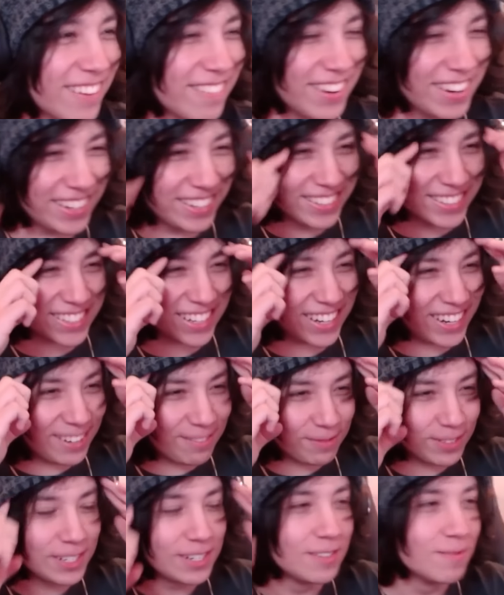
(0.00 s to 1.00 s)
like my new
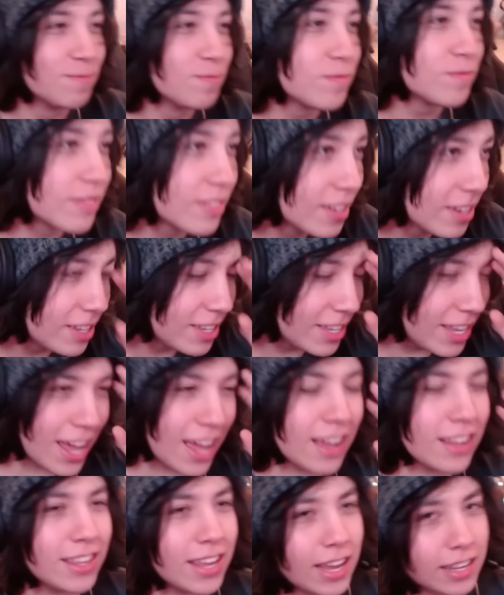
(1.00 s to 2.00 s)
setup?
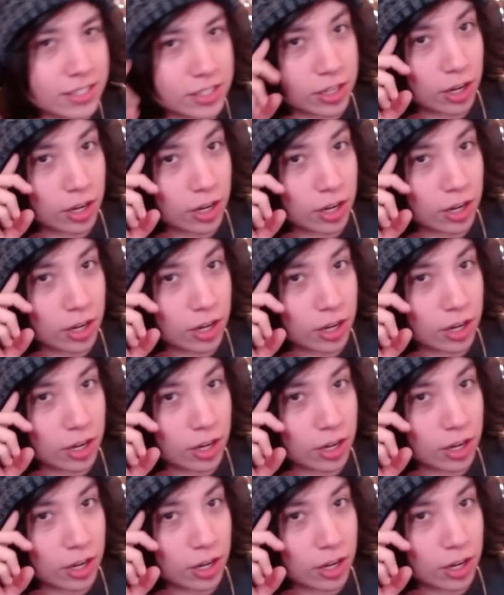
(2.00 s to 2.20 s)
Yeah, yeah.